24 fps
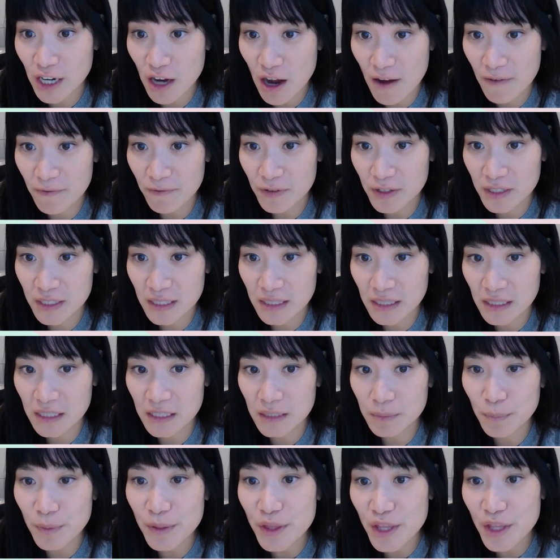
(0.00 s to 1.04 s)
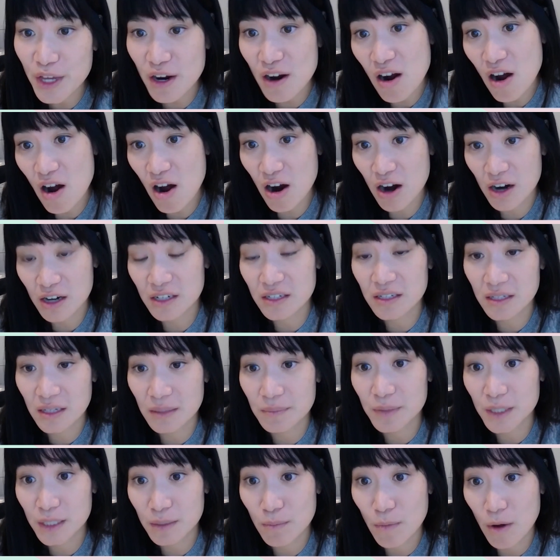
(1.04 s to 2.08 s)
conferences, but there are
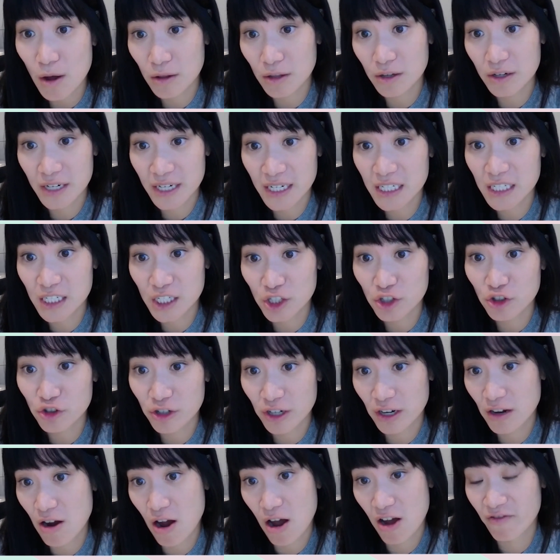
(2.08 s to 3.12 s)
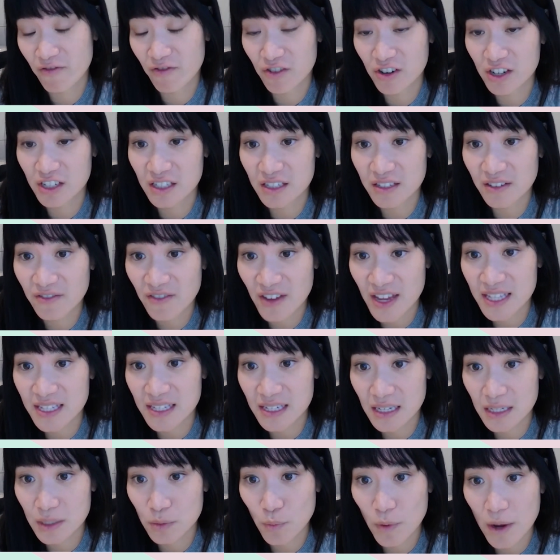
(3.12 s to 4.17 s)
some smaller industry conference events
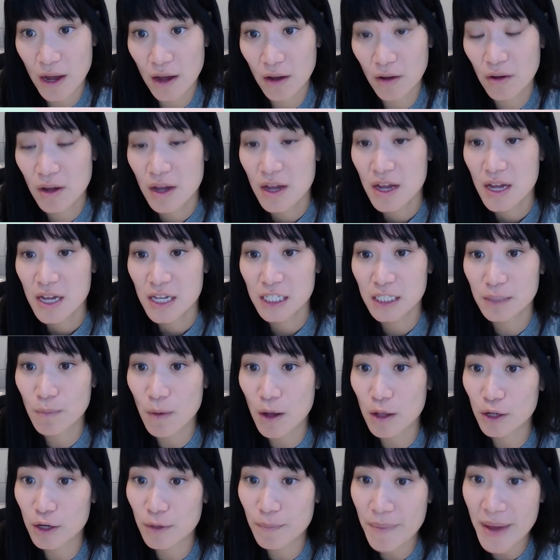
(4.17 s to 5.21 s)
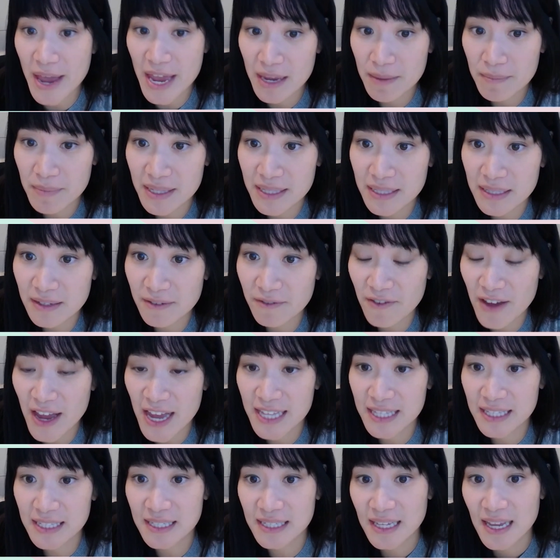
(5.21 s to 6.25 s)
as well, smaller payments
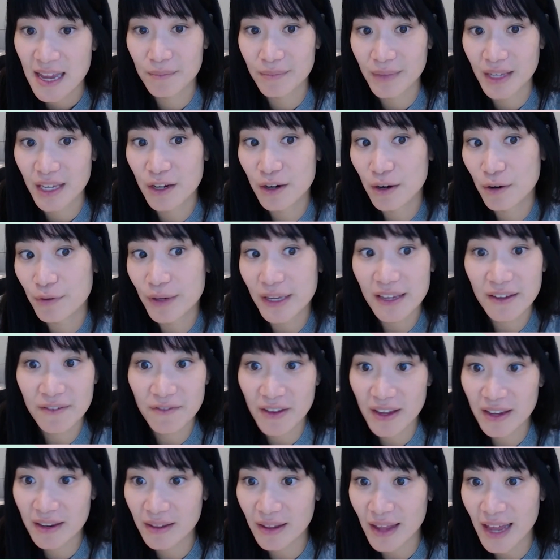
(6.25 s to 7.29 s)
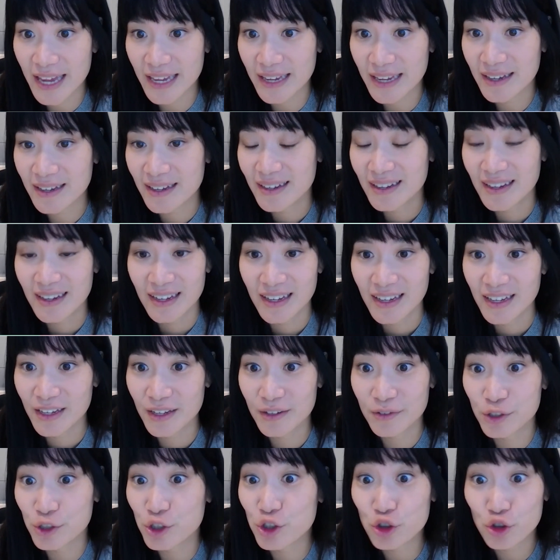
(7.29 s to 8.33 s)
events, even like,
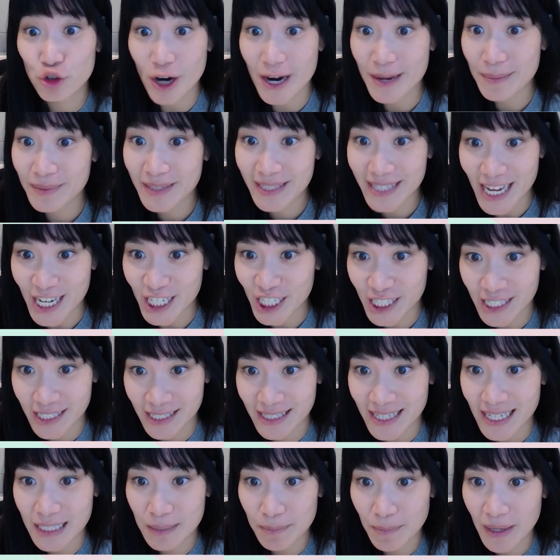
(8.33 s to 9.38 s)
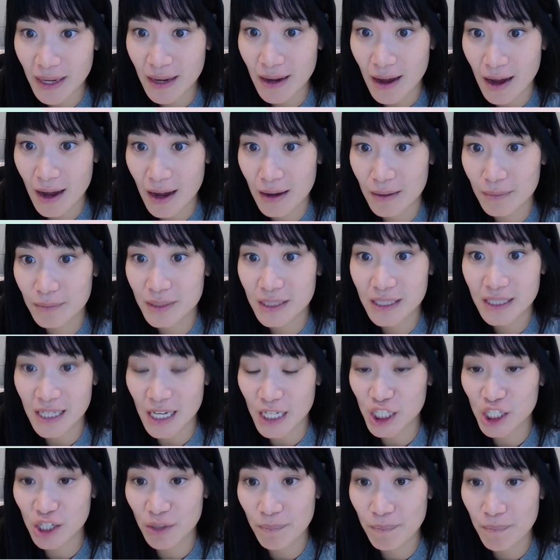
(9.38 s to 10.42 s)
Stripe Sessions has become
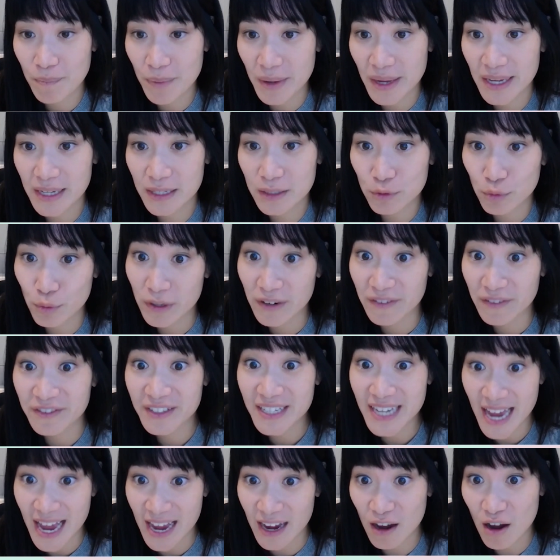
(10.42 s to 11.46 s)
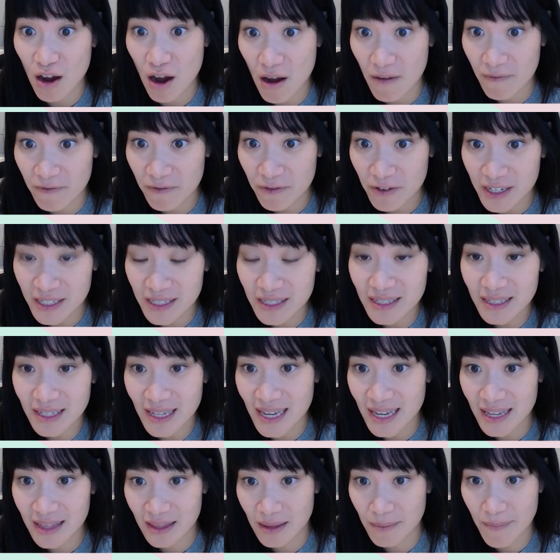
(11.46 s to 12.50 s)
such a big sort of tech conference
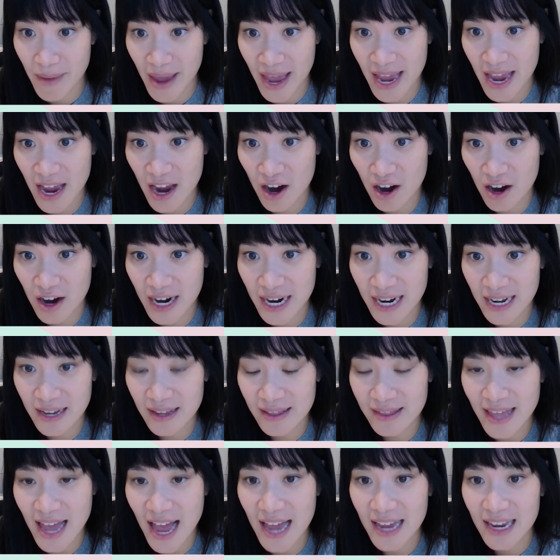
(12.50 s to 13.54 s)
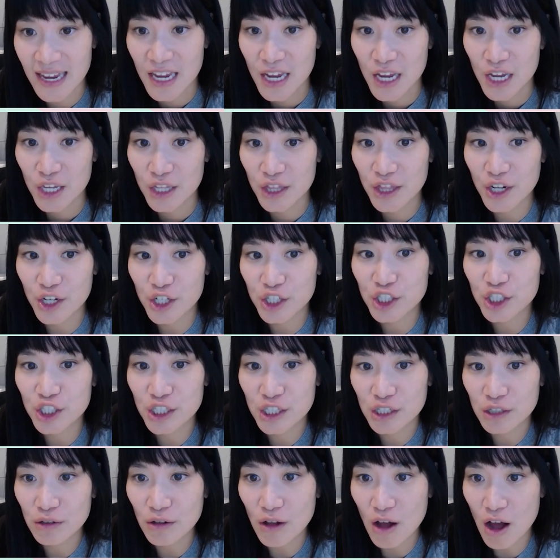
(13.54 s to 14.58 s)
in the Bay Area that there are
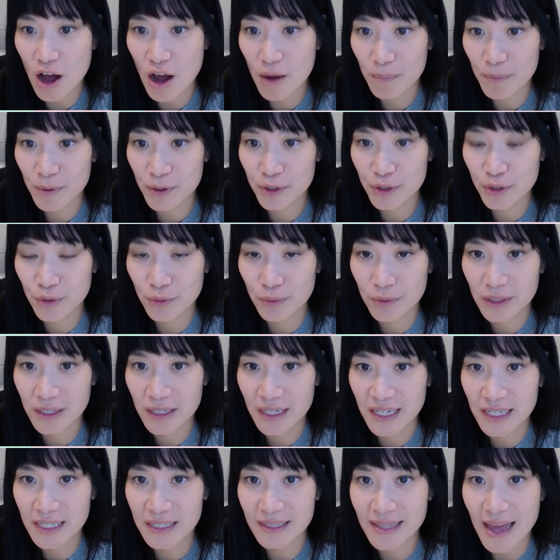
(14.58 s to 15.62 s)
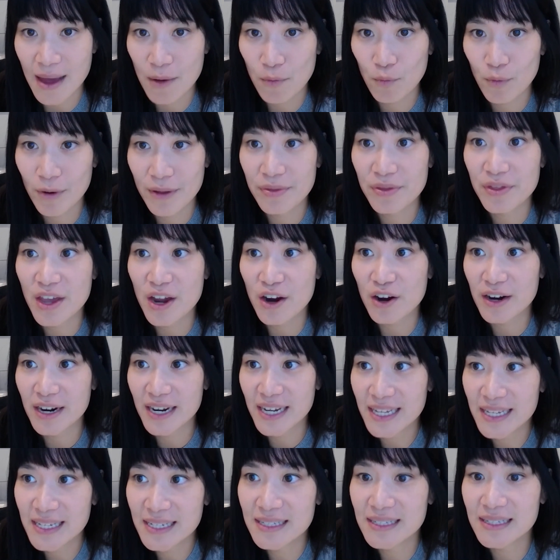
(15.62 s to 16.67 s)
still opportunities that when there
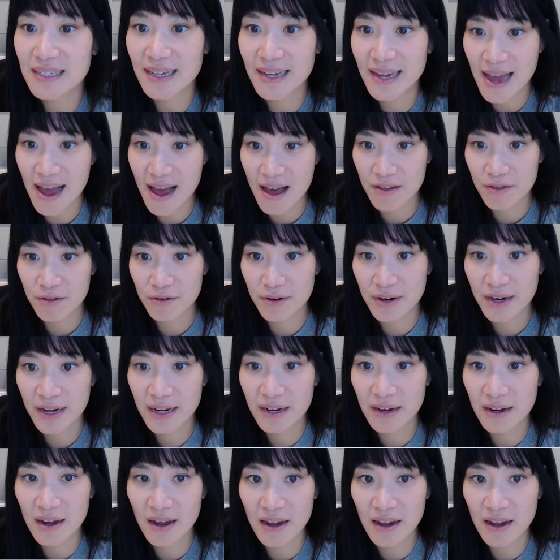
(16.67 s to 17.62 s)
is a gathering